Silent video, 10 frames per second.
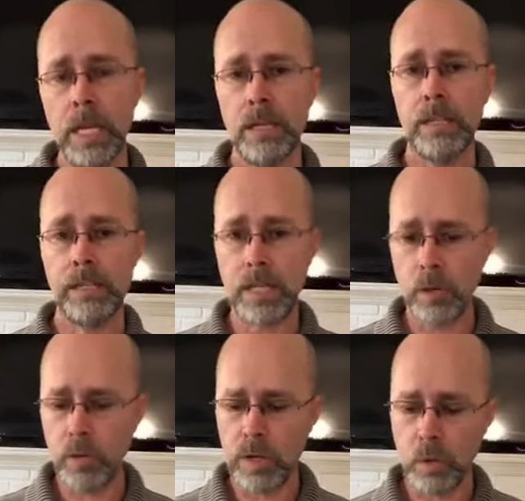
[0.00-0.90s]
You see,
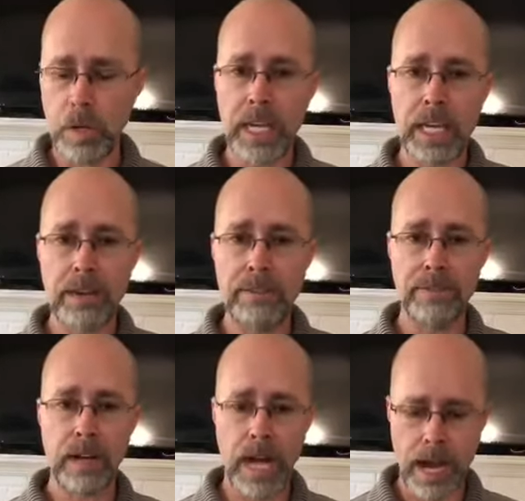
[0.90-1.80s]
when we
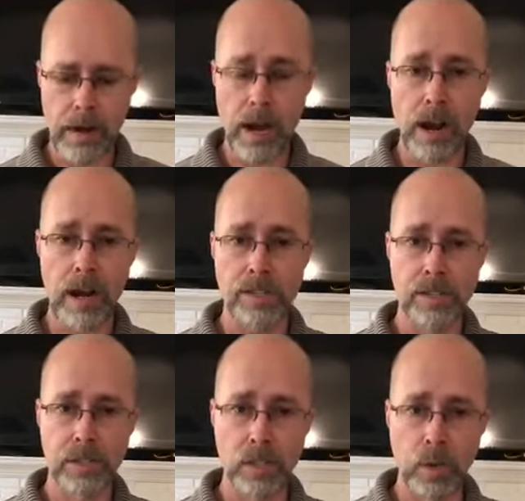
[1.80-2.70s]
give our
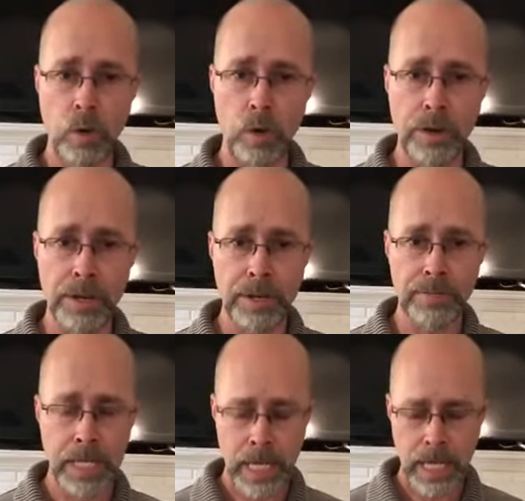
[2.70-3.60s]
hearts to the Lord,
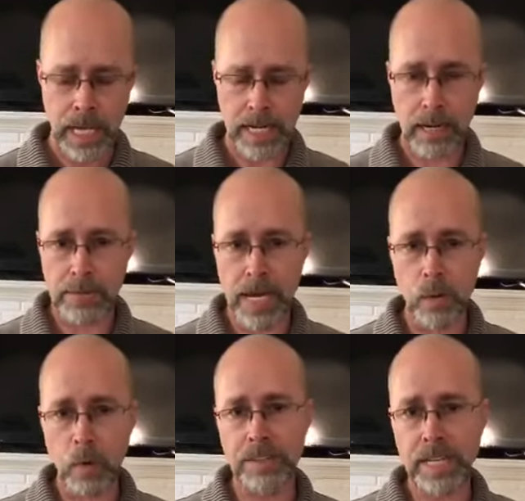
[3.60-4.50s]
and no matter
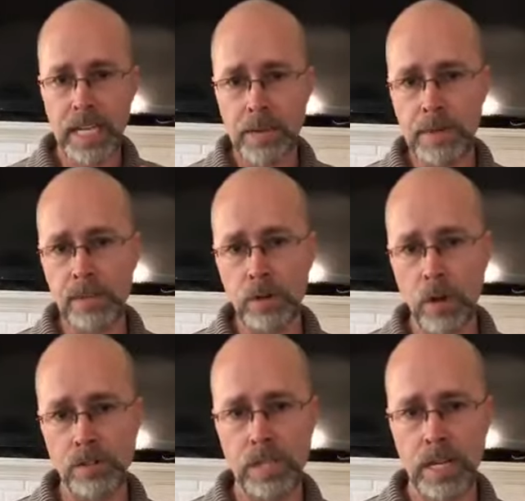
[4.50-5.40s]
what the enemy
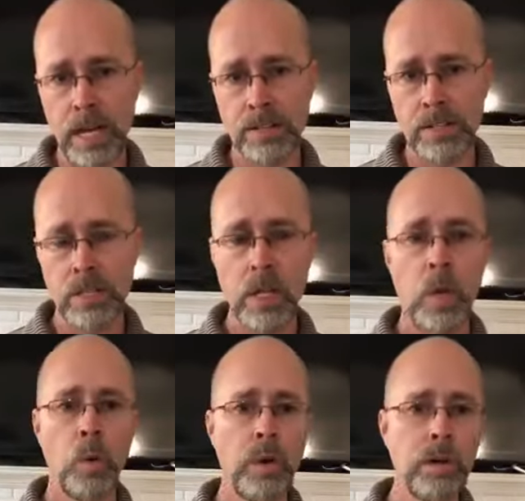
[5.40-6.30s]
throws at us,
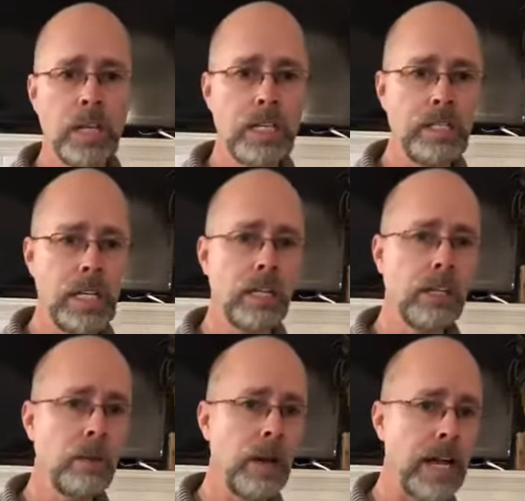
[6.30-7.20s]
we're going to
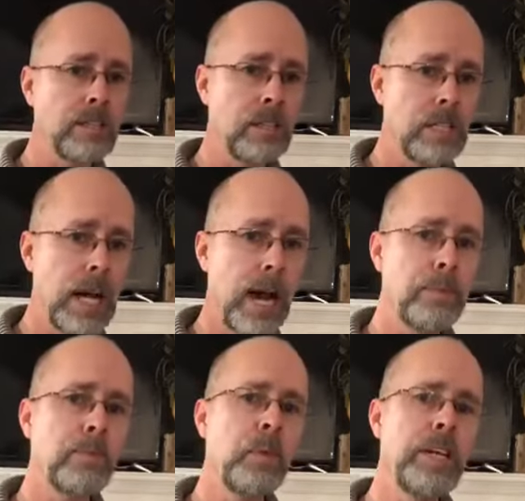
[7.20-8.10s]
continually rise to the
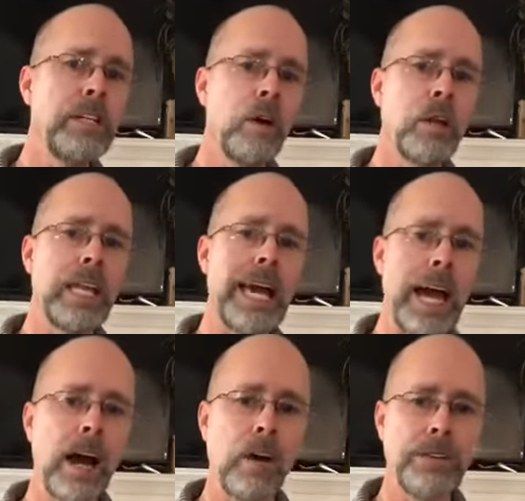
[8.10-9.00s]
top if we don't
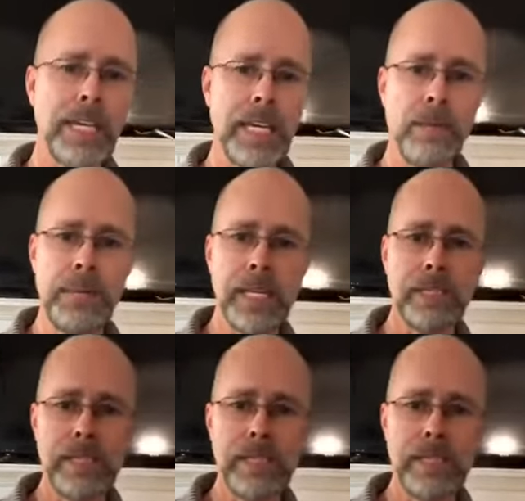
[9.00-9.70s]
allow the enemy to